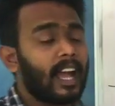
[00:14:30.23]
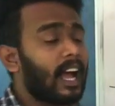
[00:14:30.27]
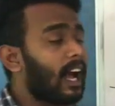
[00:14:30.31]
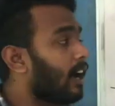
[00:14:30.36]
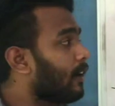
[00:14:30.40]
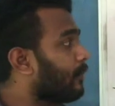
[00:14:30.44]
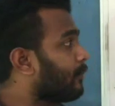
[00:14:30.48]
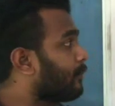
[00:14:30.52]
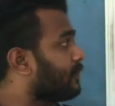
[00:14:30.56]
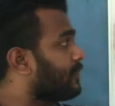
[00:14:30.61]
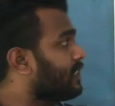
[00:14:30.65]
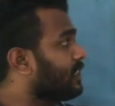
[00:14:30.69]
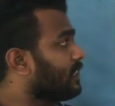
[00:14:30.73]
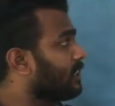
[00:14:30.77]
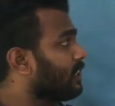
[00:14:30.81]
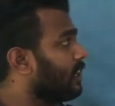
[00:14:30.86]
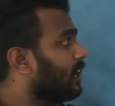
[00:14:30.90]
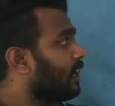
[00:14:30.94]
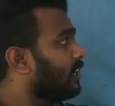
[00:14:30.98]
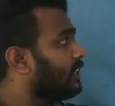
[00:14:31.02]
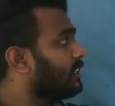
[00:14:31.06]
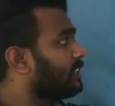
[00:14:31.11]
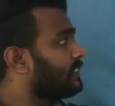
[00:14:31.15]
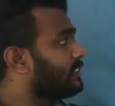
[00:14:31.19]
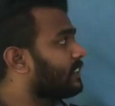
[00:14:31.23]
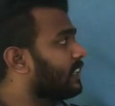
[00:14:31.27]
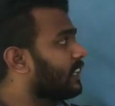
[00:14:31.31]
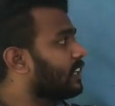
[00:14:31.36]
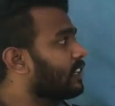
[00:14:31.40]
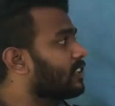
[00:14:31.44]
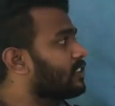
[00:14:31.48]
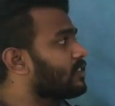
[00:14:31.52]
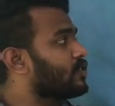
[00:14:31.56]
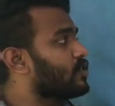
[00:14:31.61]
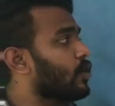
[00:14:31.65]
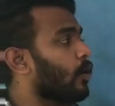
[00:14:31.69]
after
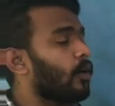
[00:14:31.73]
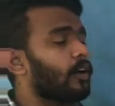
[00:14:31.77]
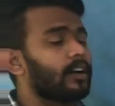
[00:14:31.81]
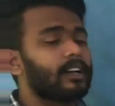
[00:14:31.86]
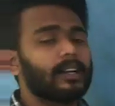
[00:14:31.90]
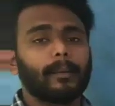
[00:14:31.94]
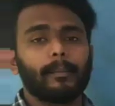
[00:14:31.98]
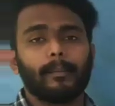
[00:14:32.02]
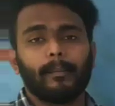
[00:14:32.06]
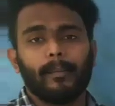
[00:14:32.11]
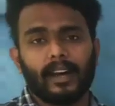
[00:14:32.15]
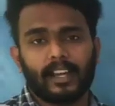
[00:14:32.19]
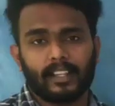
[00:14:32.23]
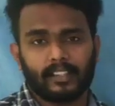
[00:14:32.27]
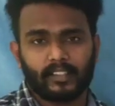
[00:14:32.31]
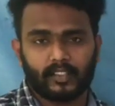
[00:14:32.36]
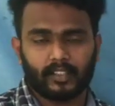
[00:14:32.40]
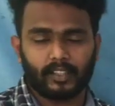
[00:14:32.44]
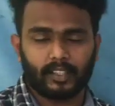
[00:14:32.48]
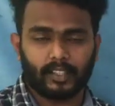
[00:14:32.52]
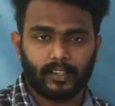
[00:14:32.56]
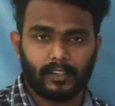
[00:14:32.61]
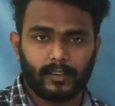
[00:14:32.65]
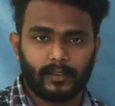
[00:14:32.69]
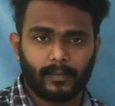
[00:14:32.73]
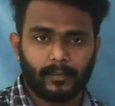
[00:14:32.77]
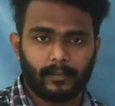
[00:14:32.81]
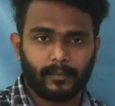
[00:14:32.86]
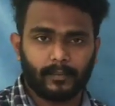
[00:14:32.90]
Sir John Marshall.